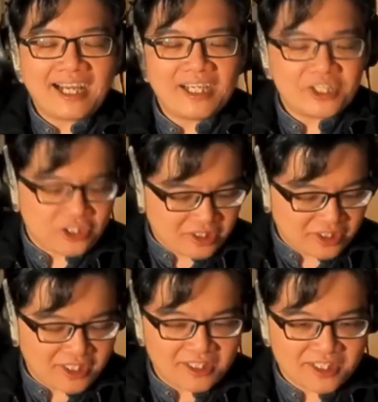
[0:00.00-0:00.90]
Hi,
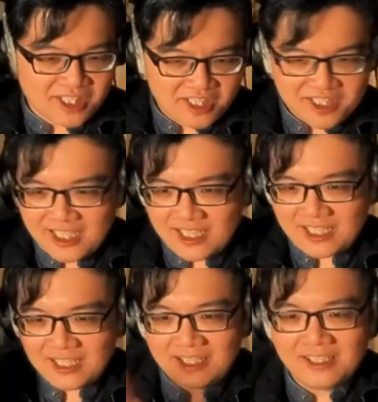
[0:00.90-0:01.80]
Dr.
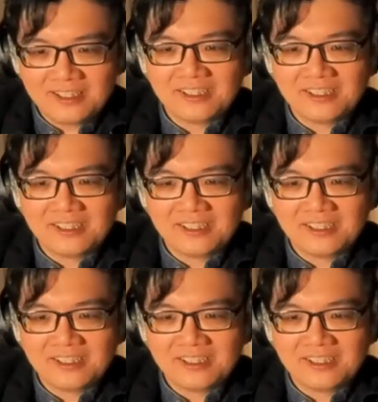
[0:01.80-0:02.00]
Shasa.